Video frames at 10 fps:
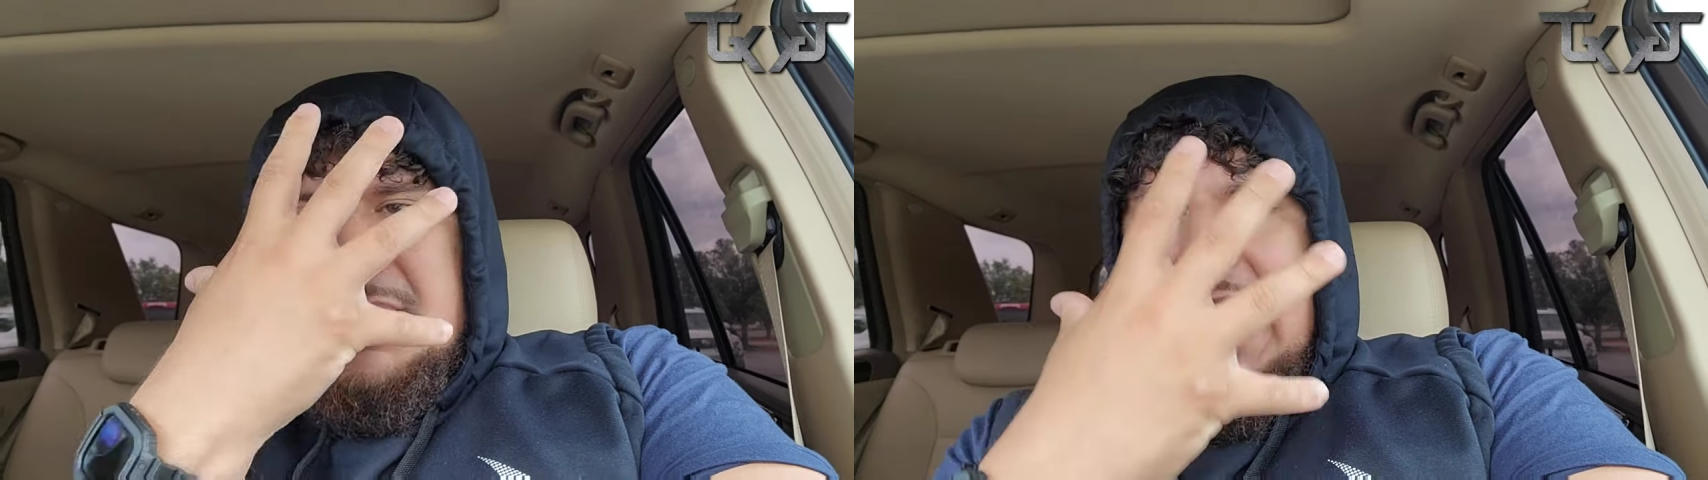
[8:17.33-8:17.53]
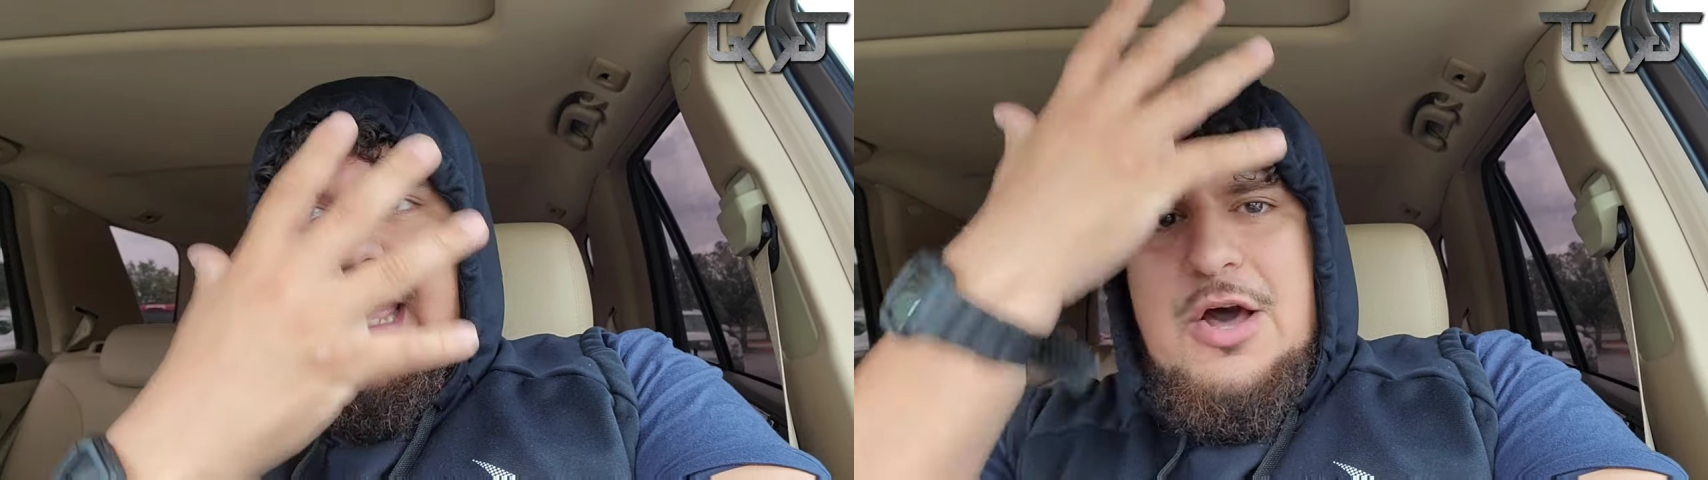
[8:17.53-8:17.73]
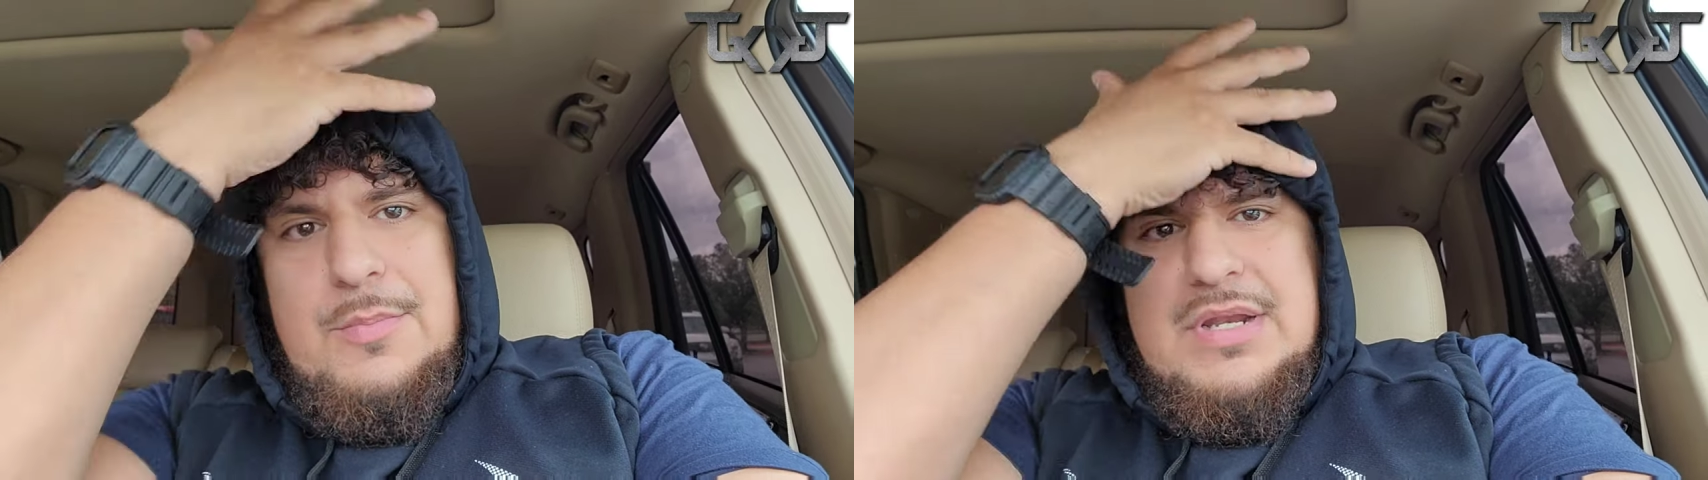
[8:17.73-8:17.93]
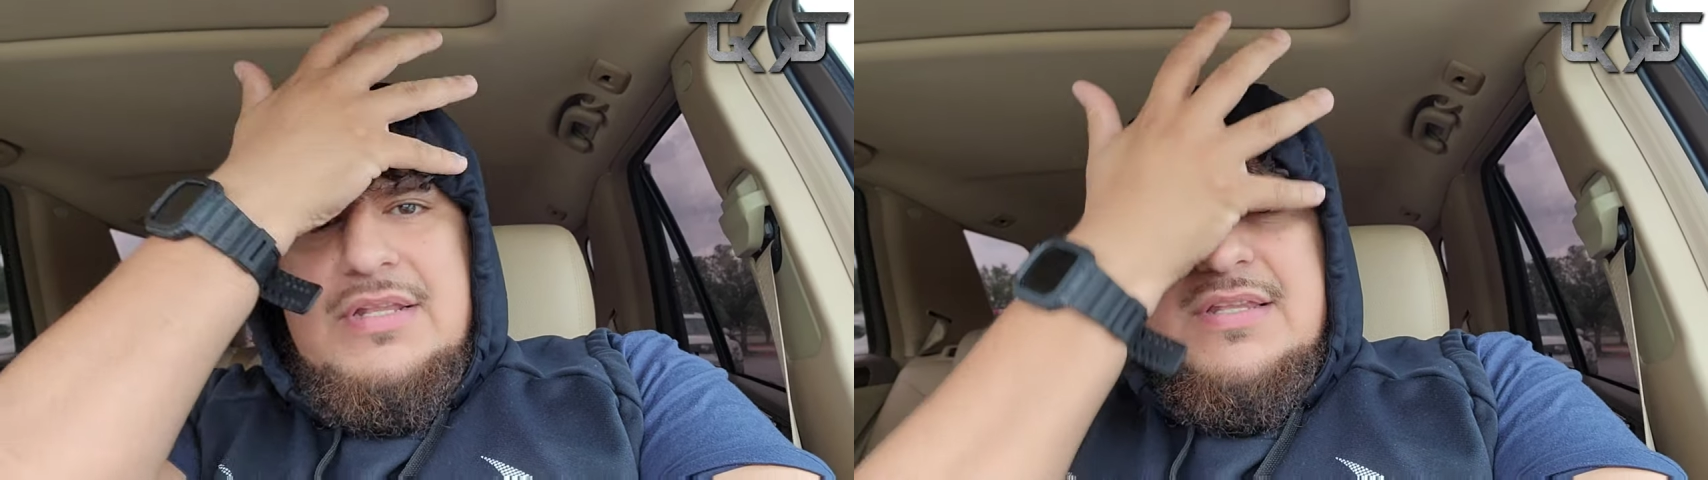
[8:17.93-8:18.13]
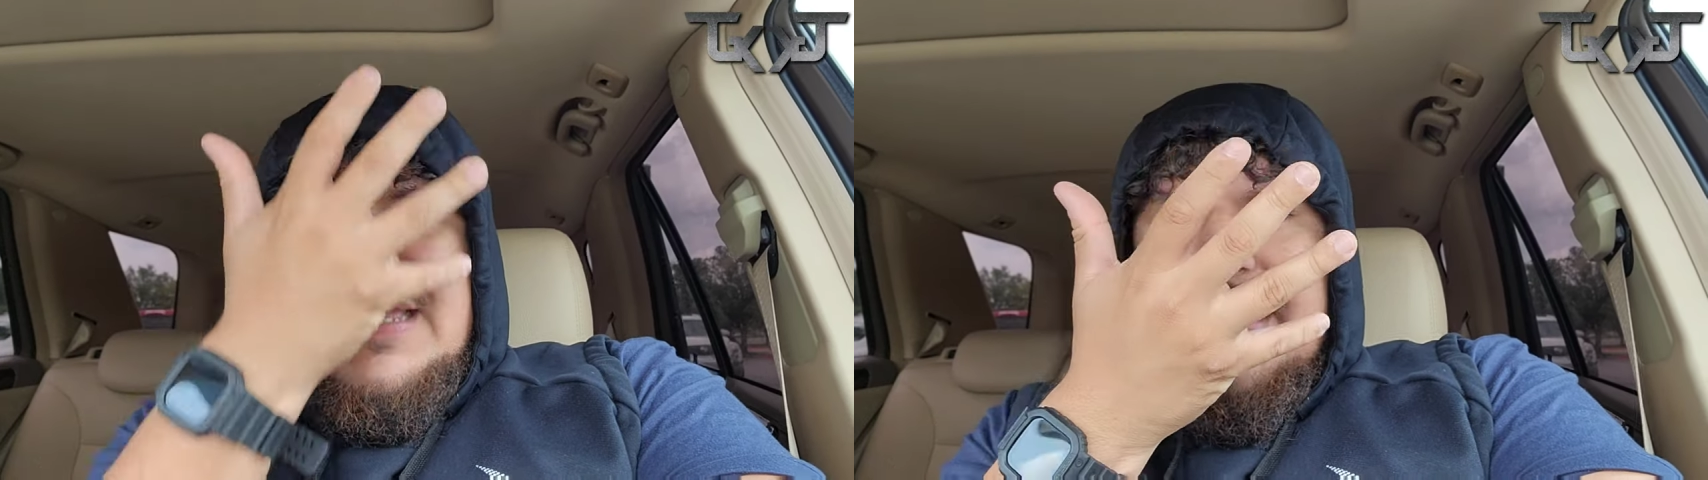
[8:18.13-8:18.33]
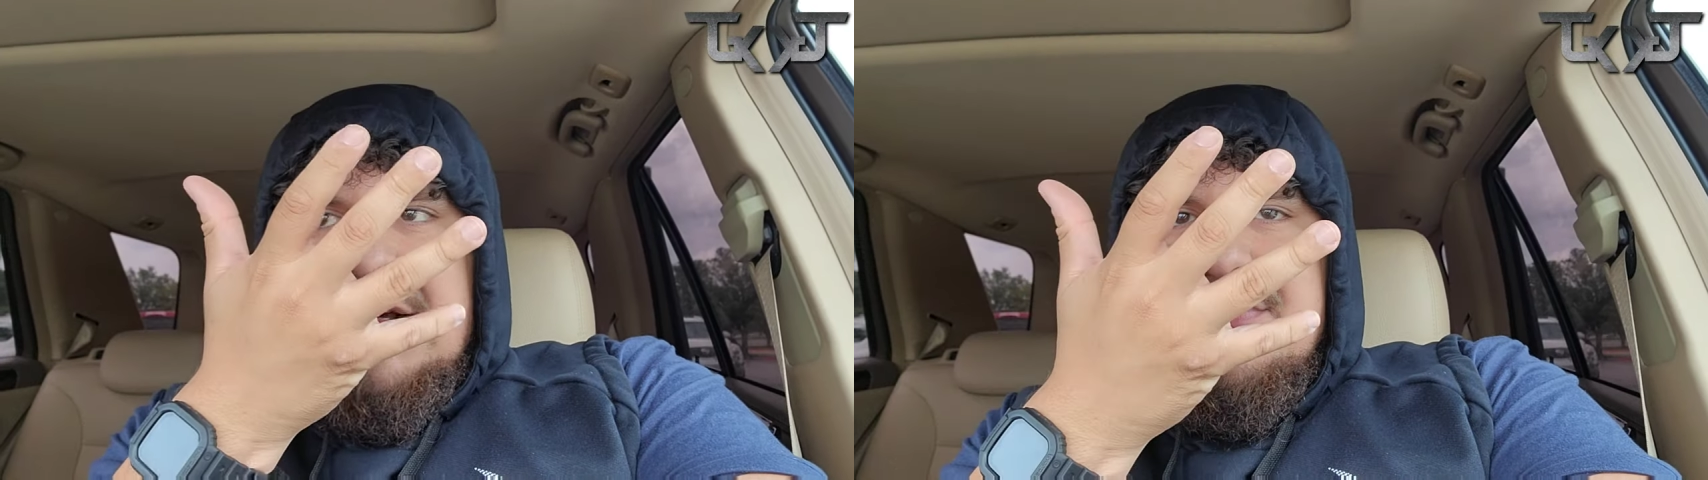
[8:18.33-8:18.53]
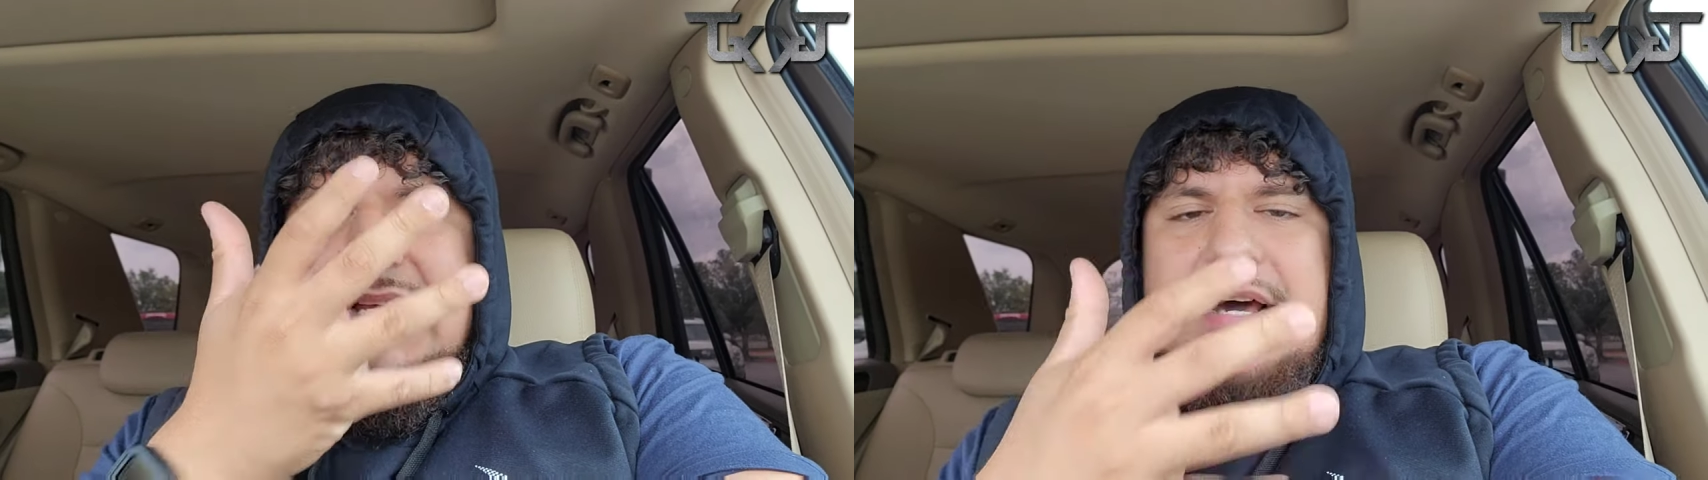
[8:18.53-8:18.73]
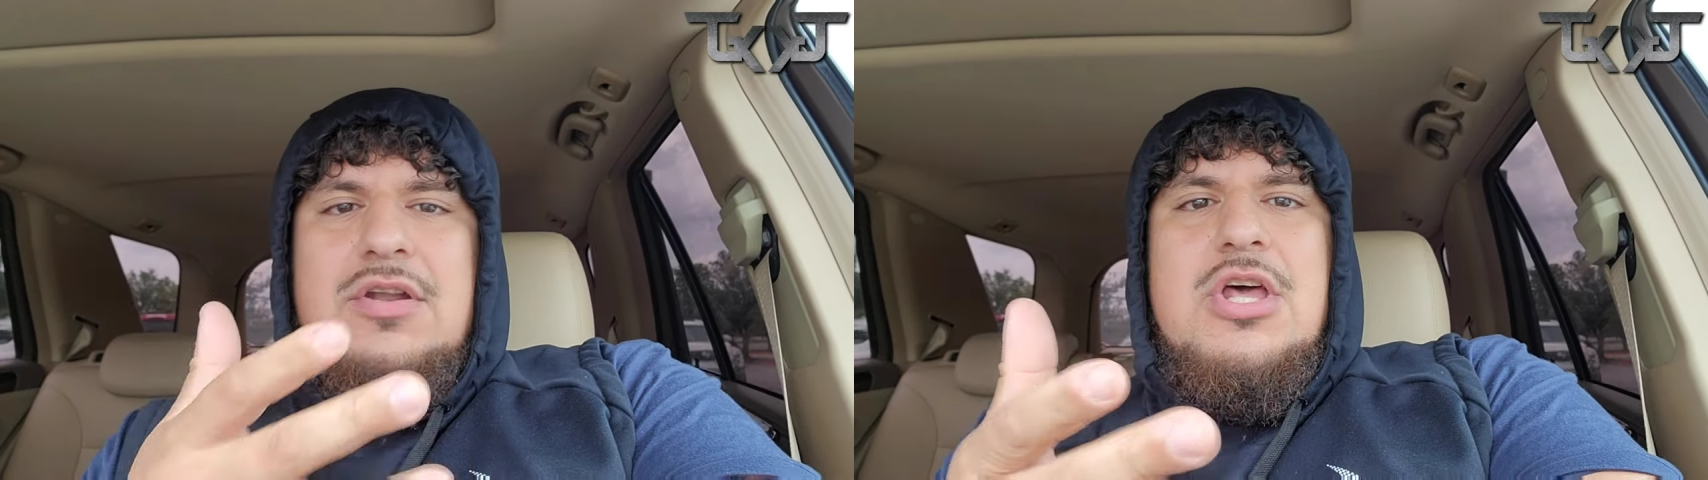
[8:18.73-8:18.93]
black helmet, and the thing comes
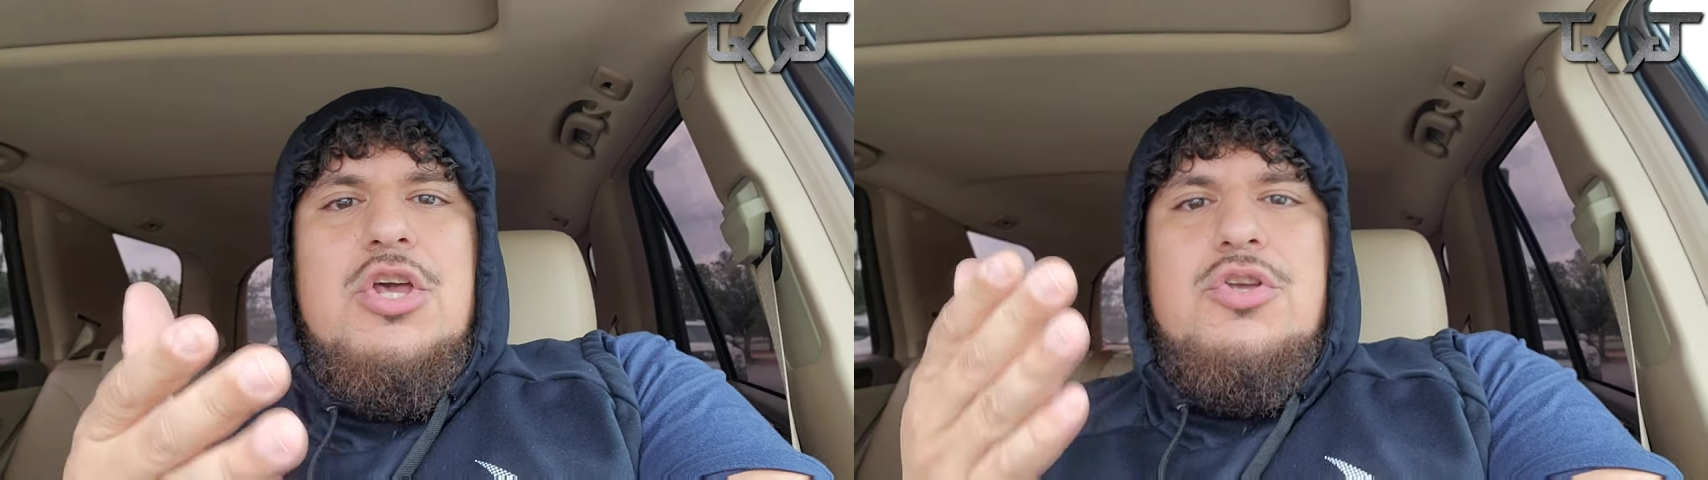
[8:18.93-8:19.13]
down.